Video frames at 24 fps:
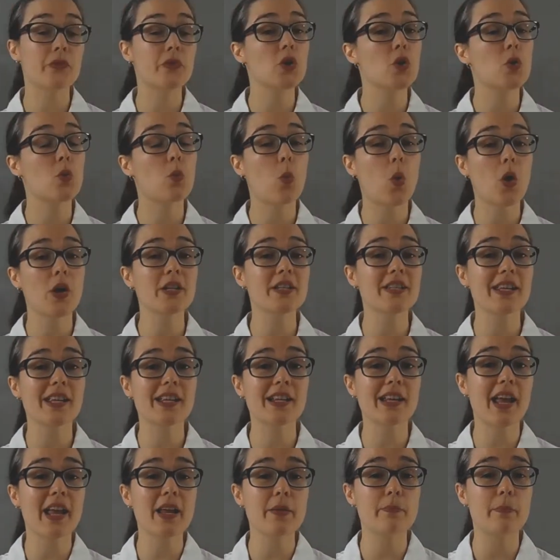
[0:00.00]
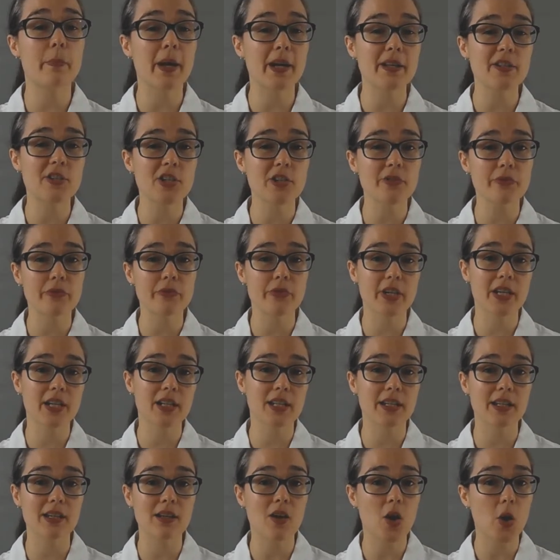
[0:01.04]
So if you're wanting a
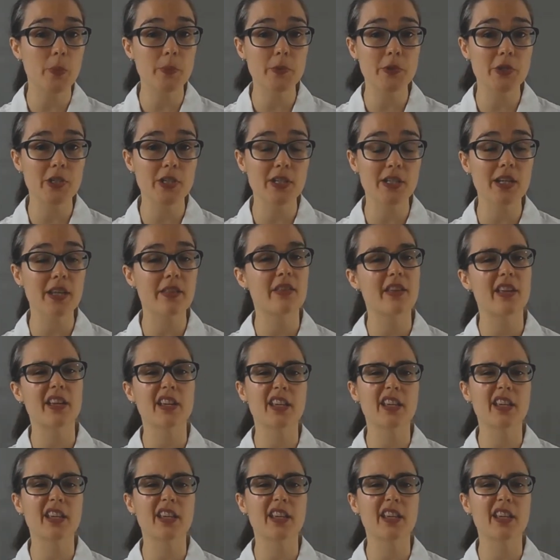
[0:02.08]
budget-friendly option